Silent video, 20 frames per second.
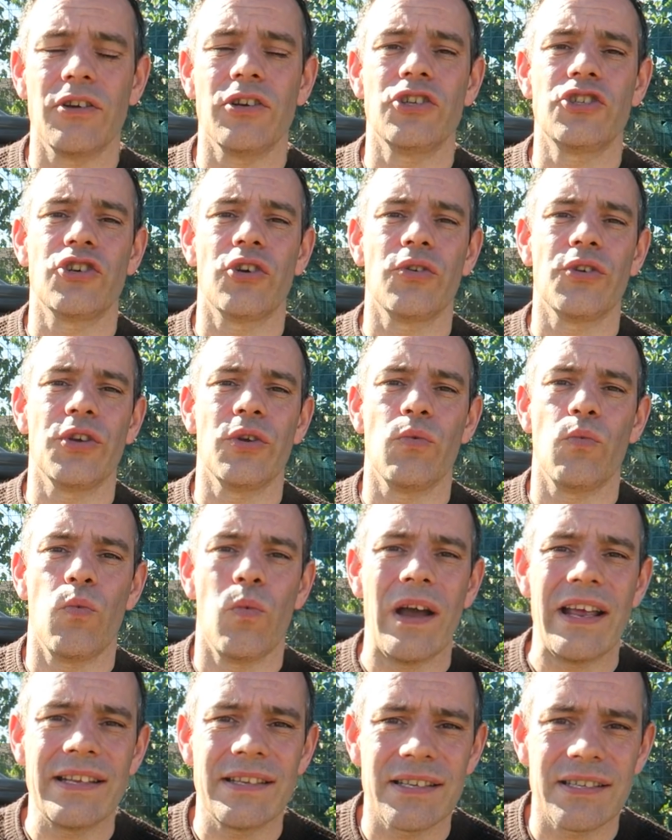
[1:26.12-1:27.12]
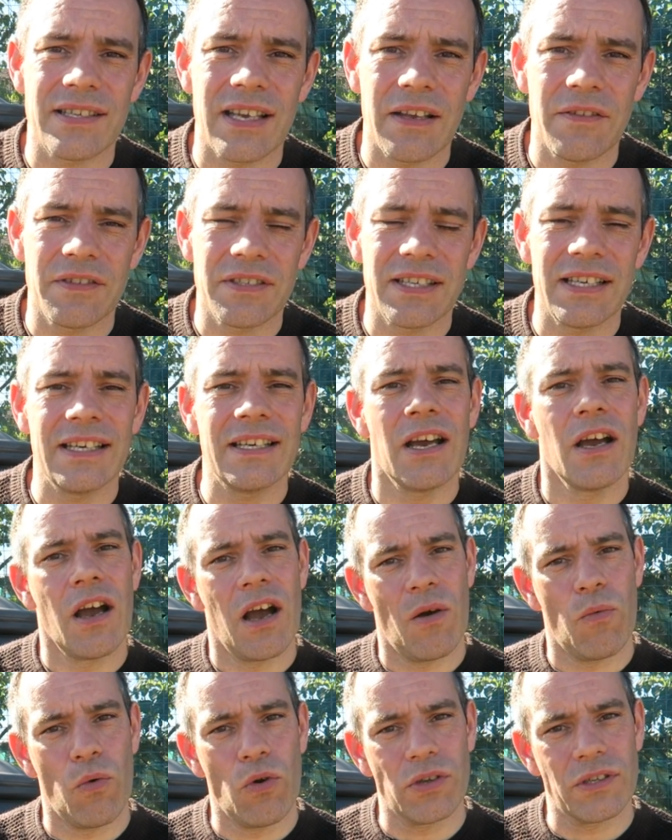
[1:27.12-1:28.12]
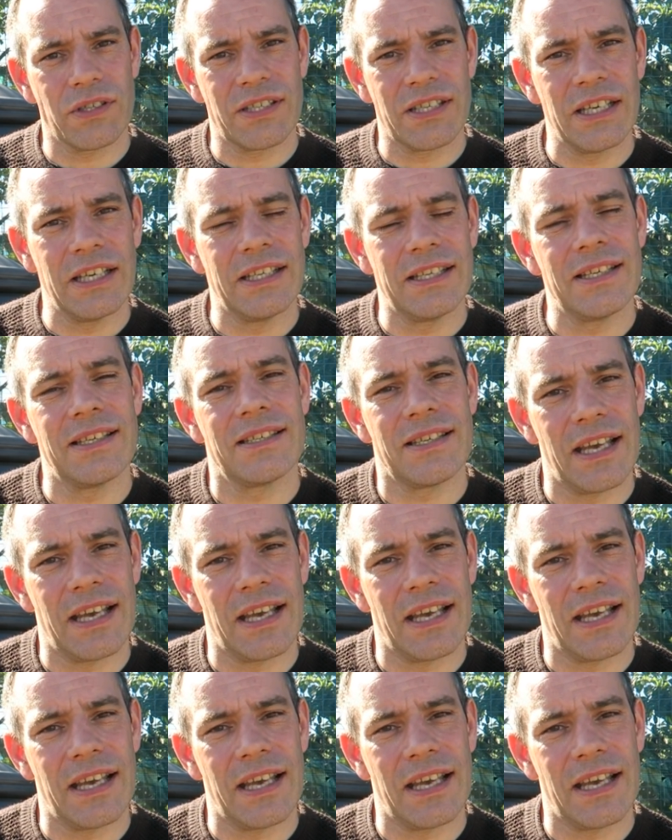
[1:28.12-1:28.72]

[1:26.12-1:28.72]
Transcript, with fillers: going to show you when to save seed and what seed to